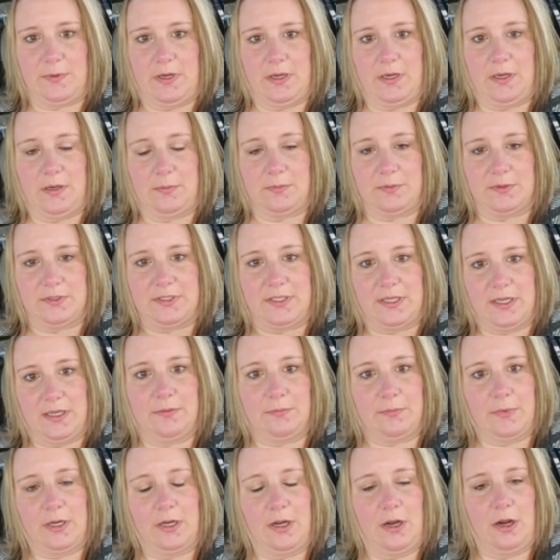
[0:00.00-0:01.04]
Being able to get in
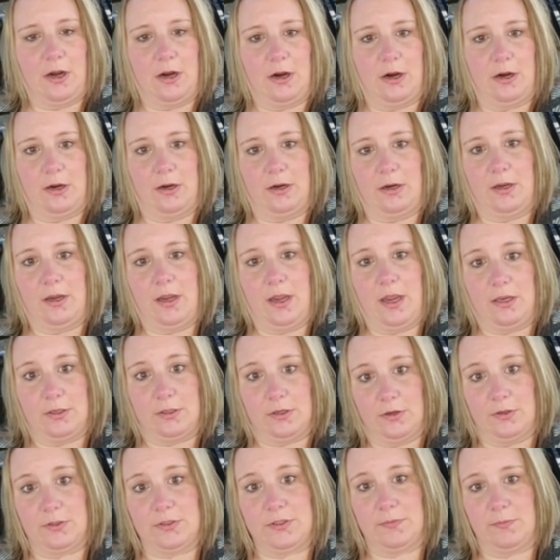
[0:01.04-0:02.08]
my car and
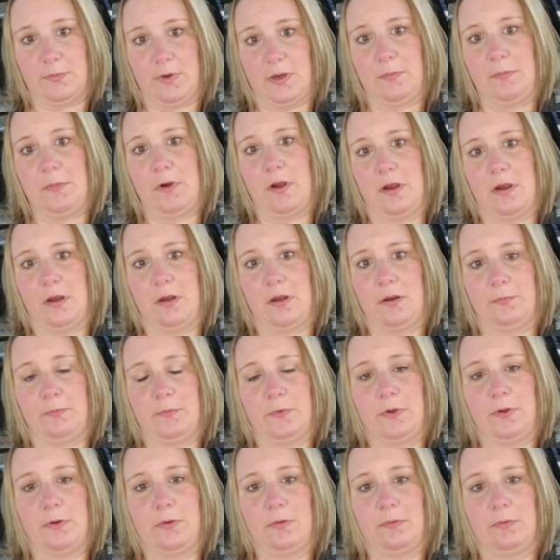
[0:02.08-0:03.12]
go to my mom
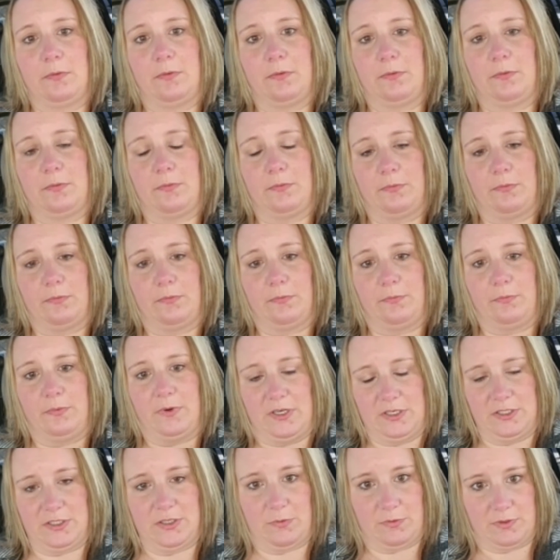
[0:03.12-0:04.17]
when
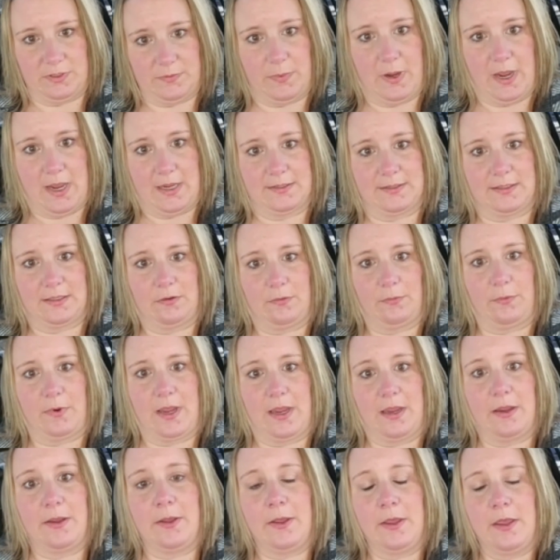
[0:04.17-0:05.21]
she was passing away.
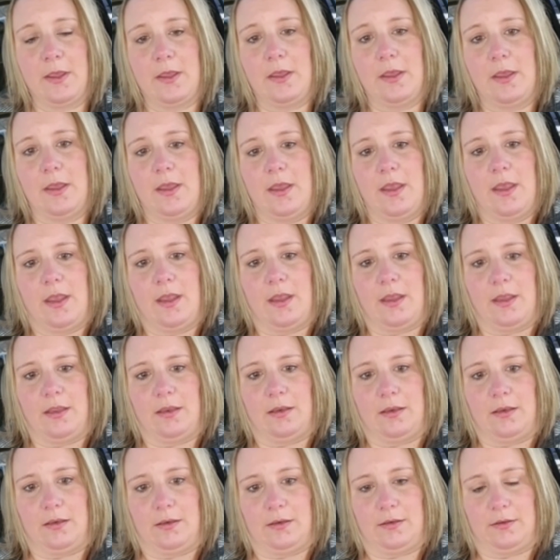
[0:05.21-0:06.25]

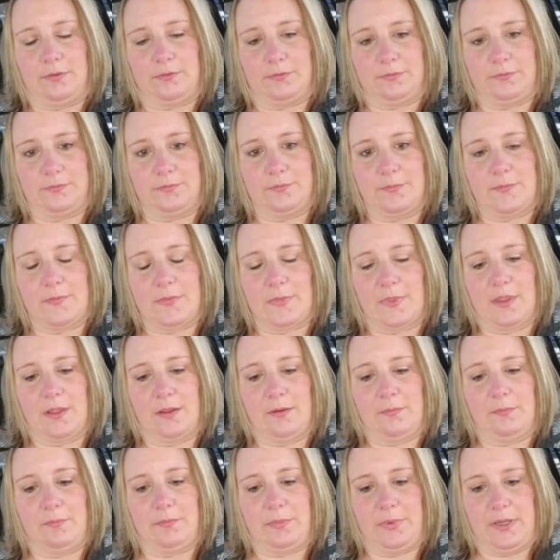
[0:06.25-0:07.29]
And
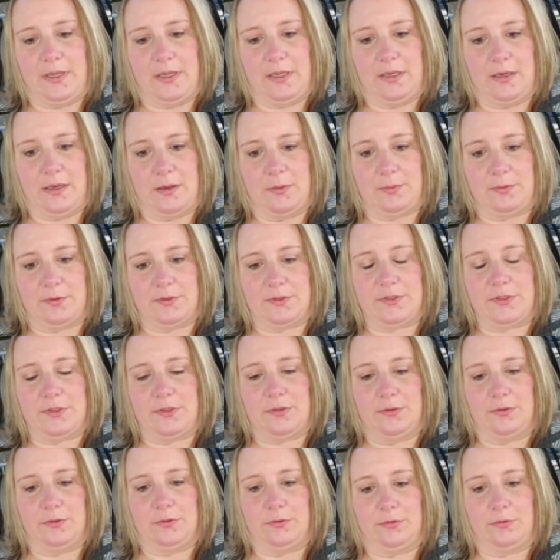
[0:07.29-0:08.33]
being able
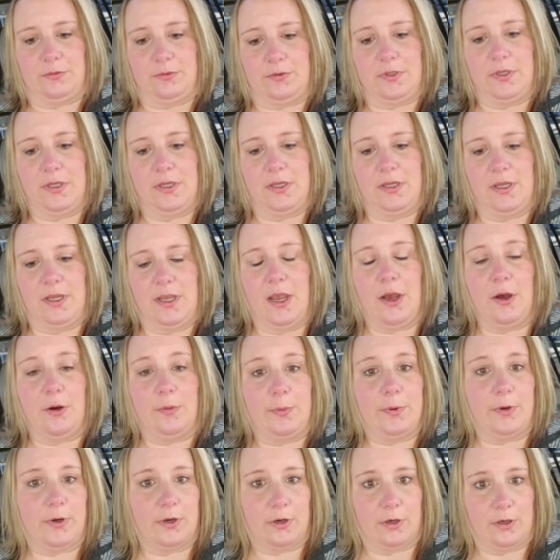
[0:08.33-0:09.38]
to help
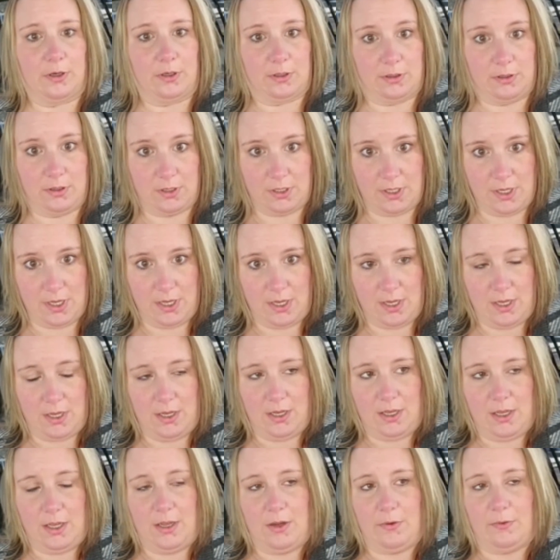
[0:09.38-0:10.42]
her
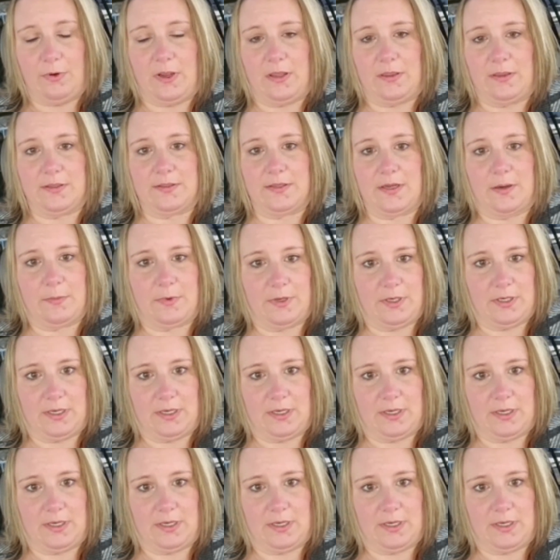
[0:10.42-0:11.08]
in the time I